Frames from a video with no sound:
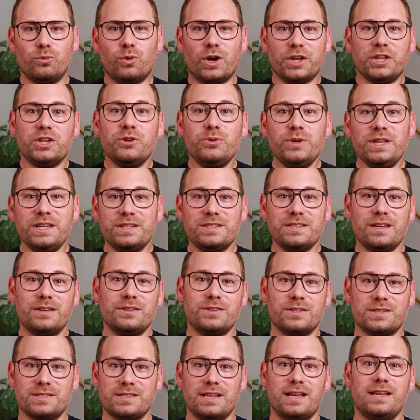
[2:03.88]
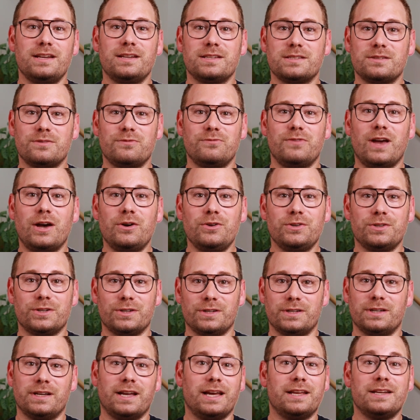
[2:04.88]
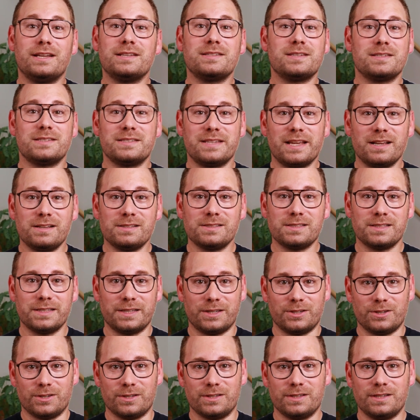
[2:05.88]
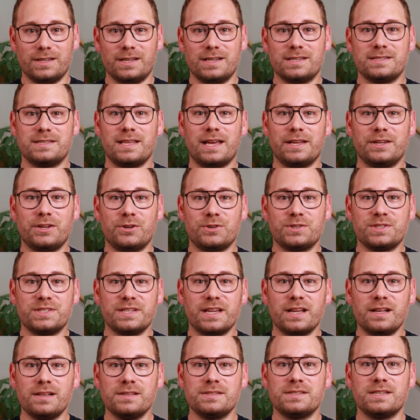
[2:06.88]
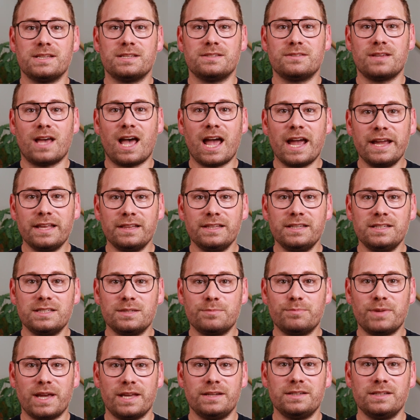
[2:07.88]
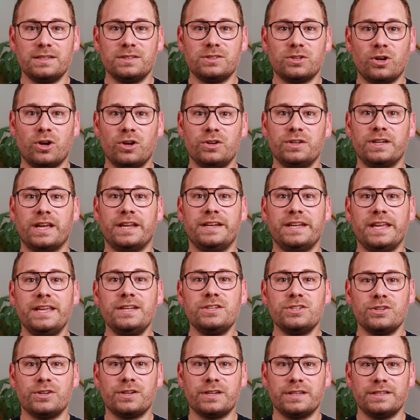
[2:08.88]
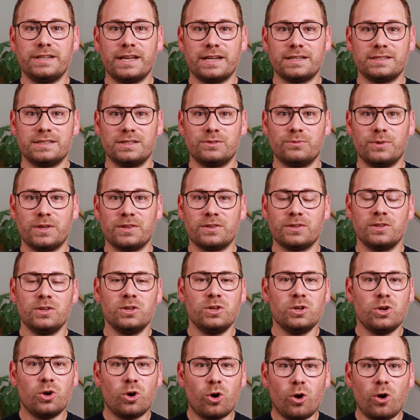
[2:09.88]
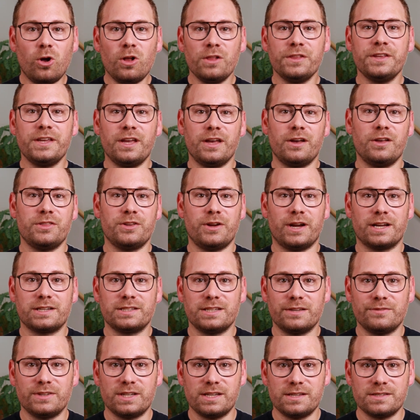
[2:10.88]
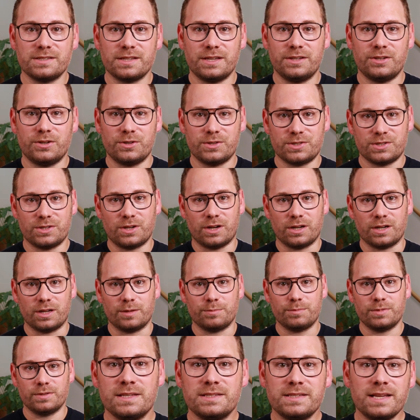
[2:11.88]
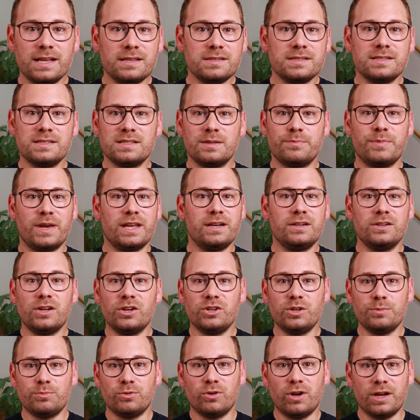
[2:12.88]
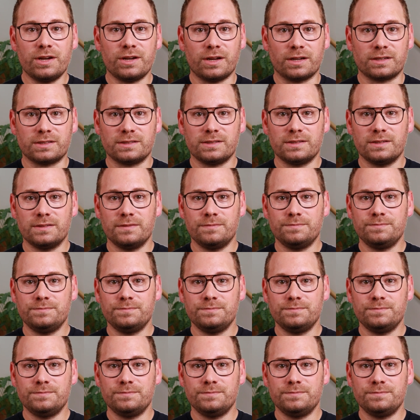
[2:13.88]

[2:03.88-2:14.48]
What you need to understand as a founder and as a sales leader is that your sales is highly dependent on and interconnected with all the other activities in your startup. Sales is dependent on your product.